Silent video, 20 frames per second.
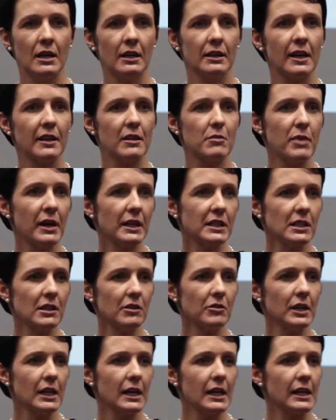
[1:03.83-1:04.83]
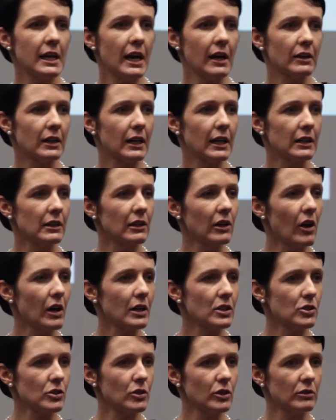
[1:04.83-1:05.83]
Now, the bacteria in our gut
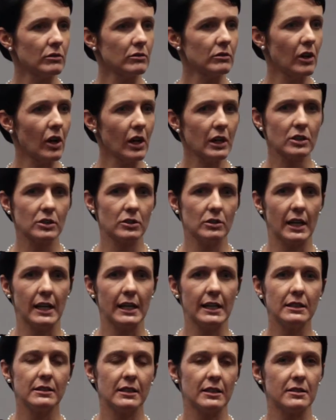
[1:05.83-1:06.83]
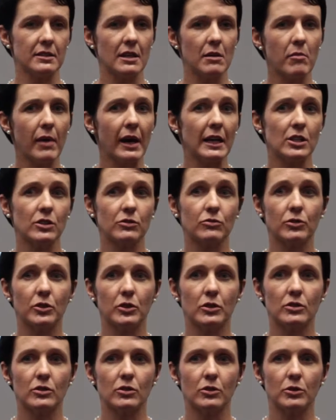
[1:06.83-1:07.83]
like to eat, as their major
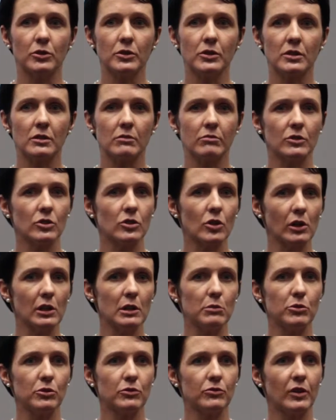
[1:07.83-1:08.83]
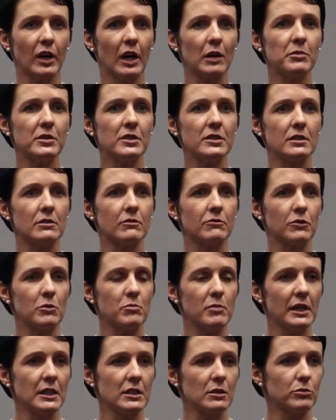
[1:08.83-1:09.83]
food source, soluble fibres and
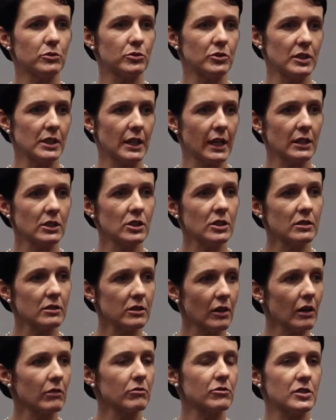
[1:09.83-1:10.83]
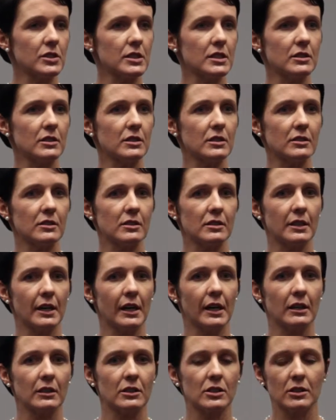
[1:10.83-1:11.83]
fermentable starches like resistant
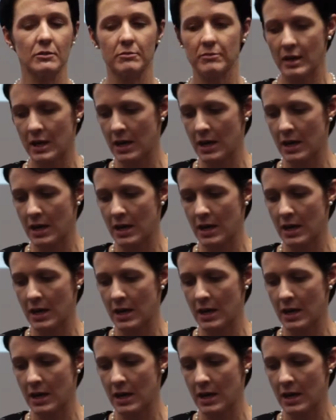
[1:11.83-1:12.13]
starch.